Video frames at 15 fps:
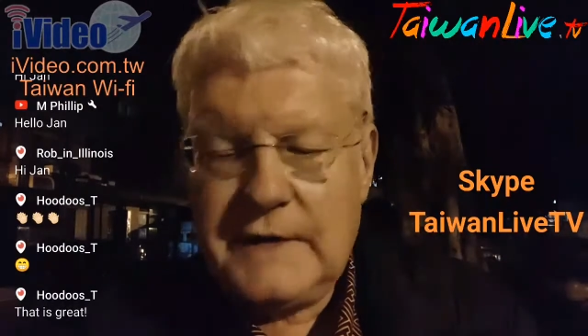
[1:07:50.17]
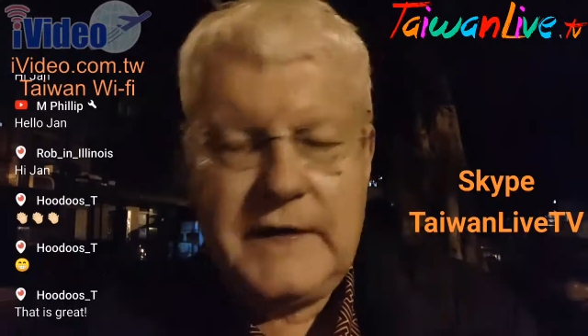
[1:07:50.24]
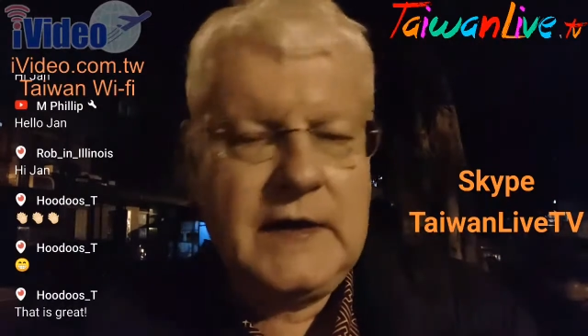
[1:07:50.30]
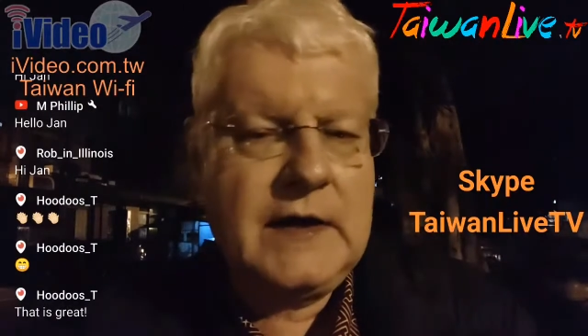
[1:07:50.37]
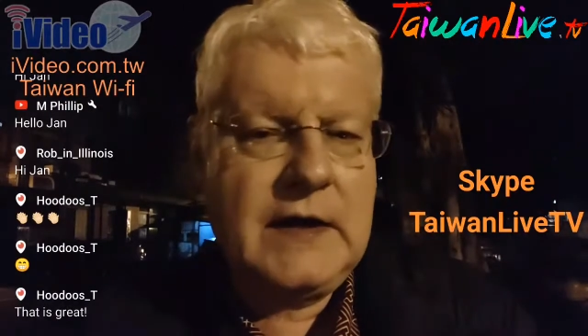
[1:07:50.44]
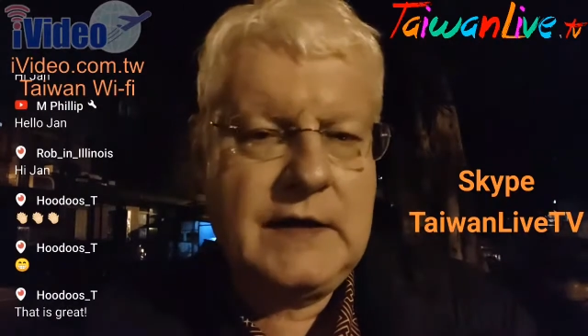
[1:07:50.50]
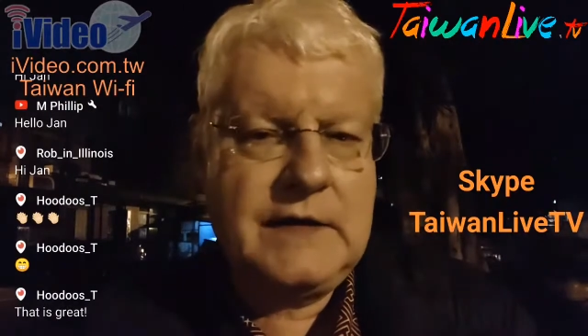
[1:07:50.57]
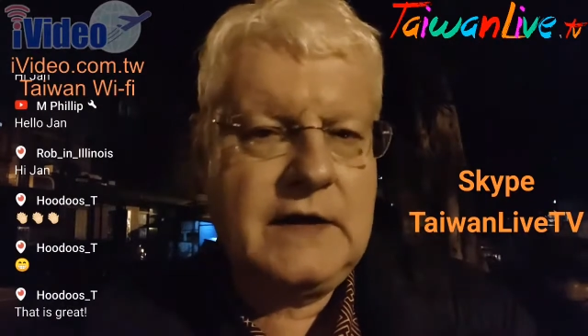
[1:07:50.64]

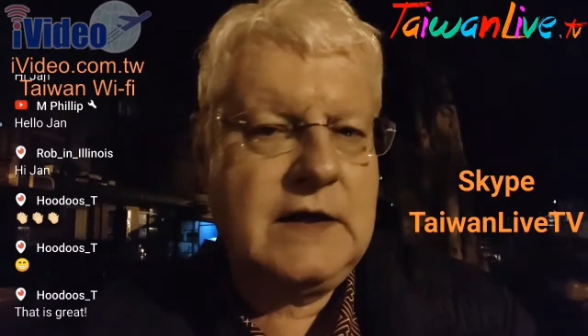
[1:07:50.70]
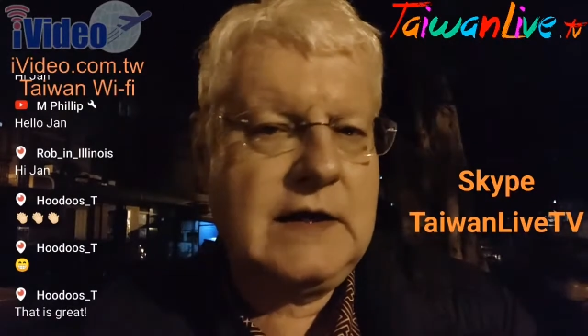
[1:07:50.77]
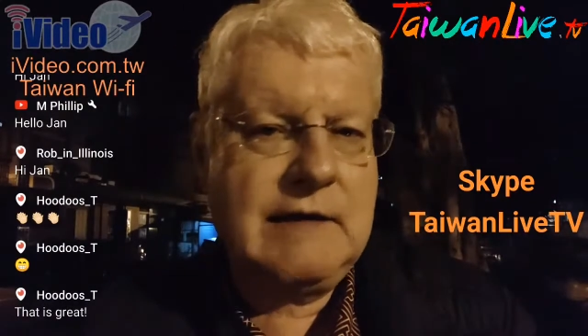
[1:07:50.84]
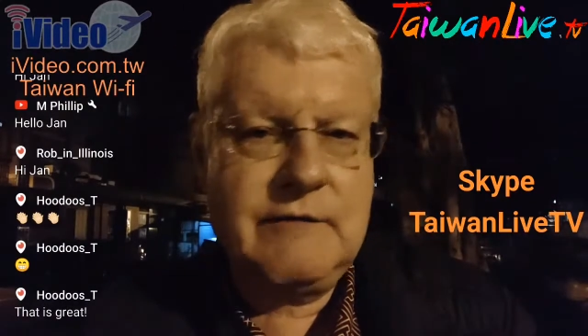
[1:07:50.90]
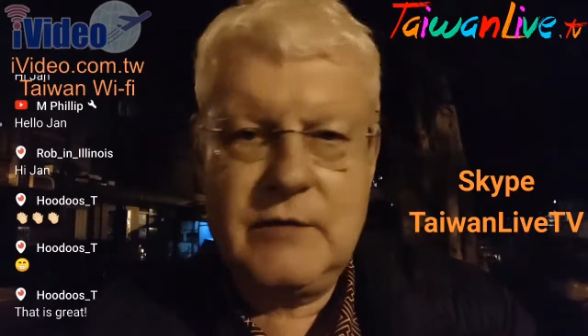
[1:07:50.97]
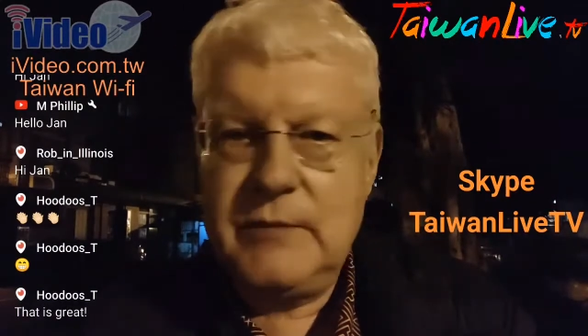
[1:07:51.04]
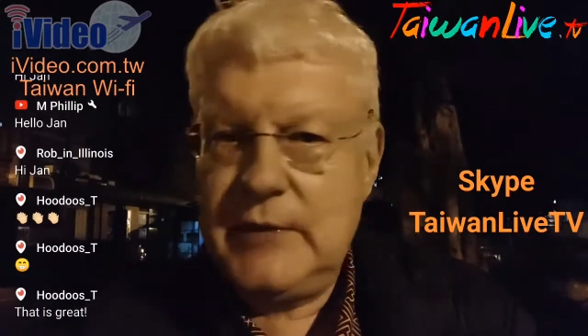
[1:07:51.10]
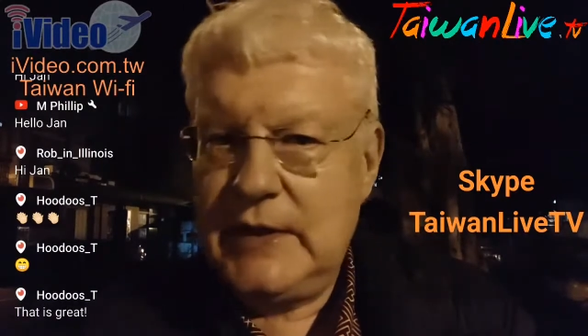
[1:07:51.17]
thing I think
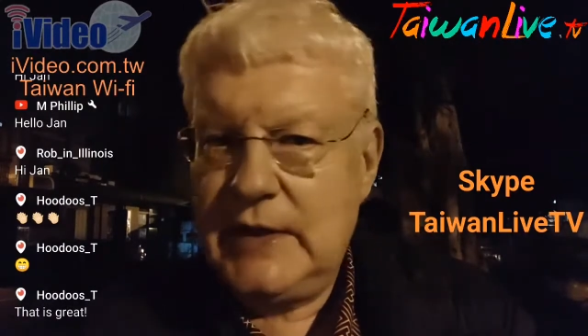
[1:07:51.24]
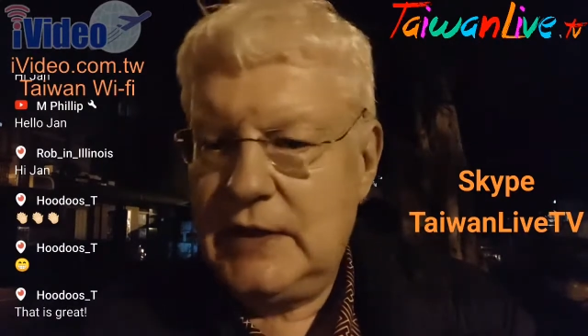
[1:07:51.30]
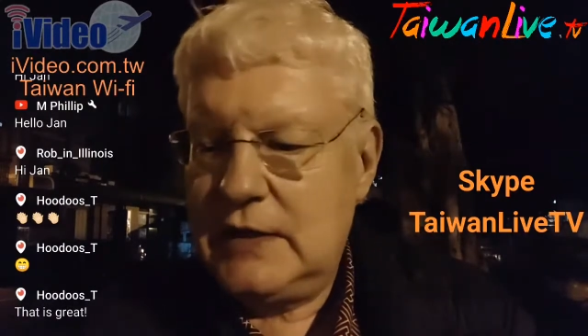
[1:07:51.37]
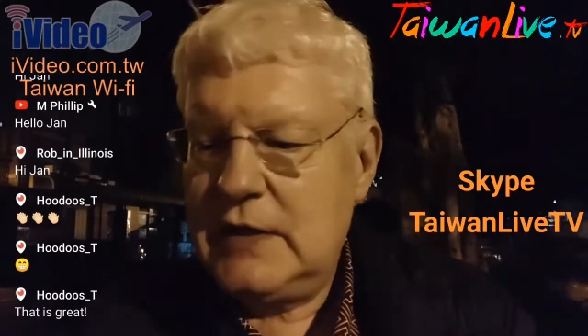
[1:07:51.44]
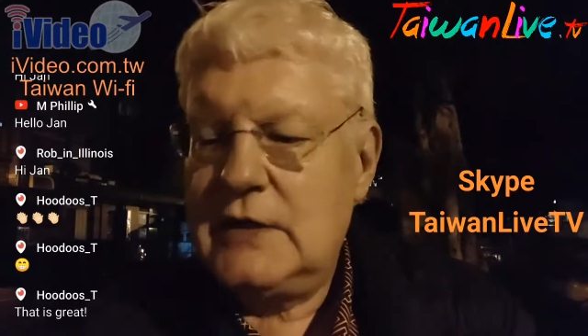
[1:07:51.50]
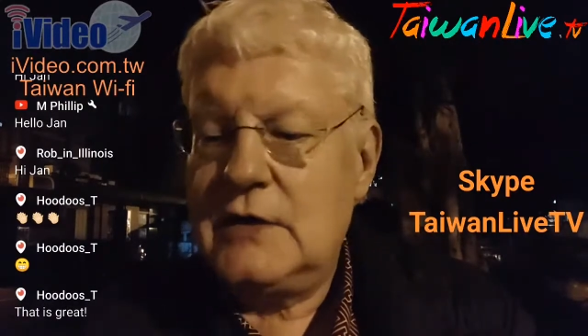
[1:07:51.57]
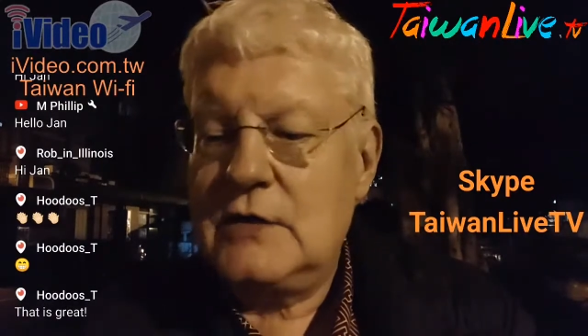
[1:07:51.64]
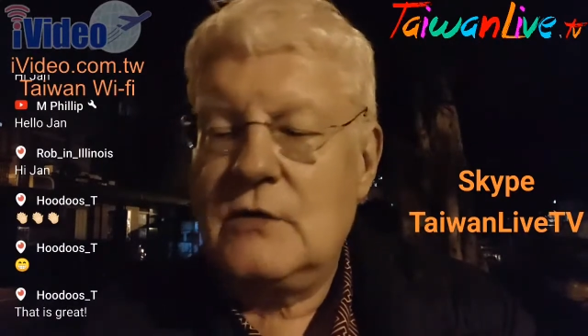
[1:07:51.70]
everybody
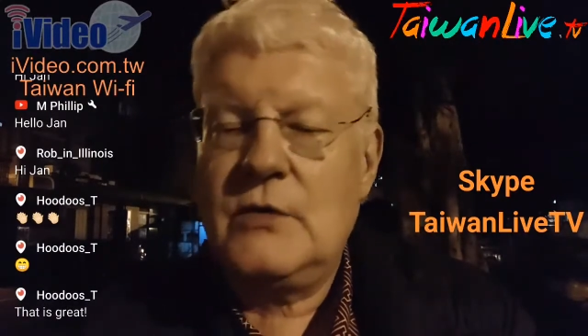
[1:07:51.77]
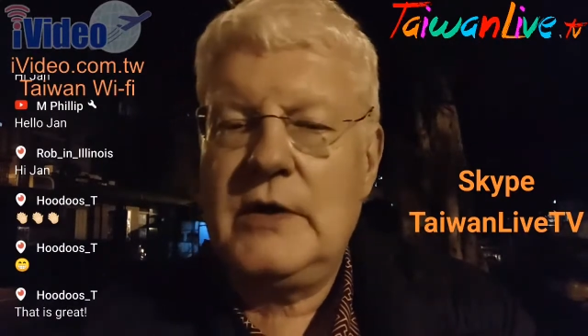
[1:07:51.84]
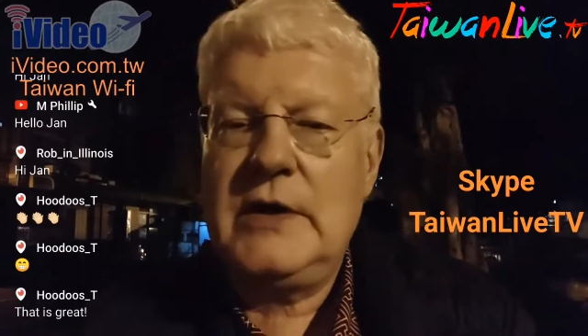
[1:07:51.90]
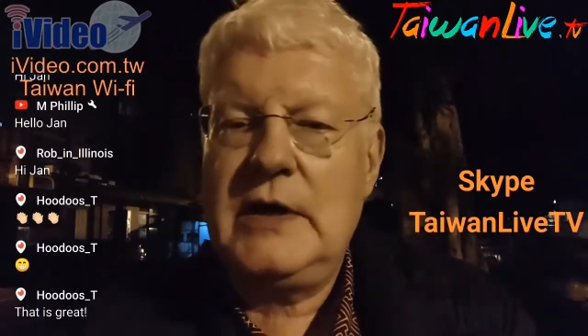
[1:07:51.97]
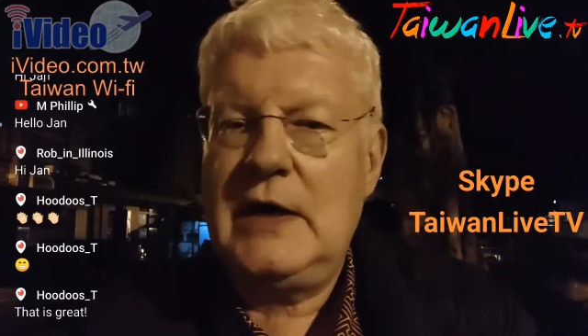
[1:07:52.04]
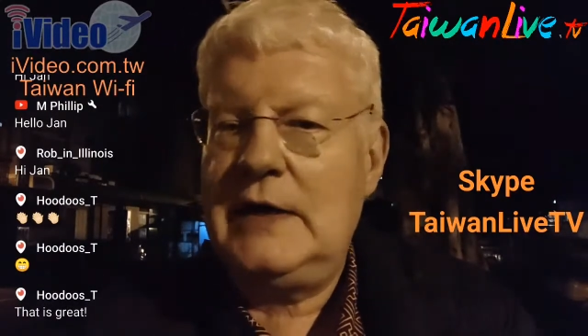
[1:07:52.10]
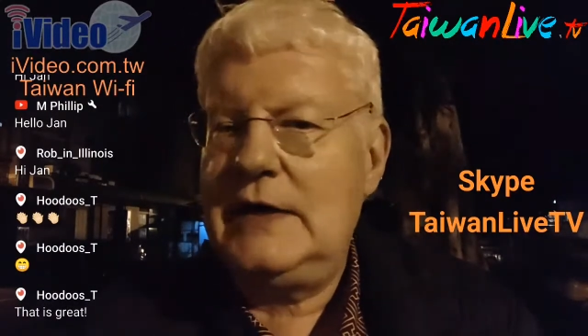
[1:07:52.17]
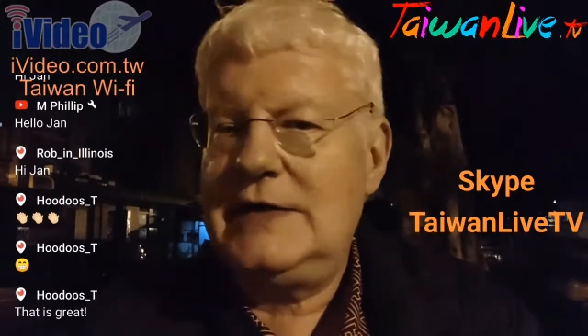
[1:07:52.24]
can agree on.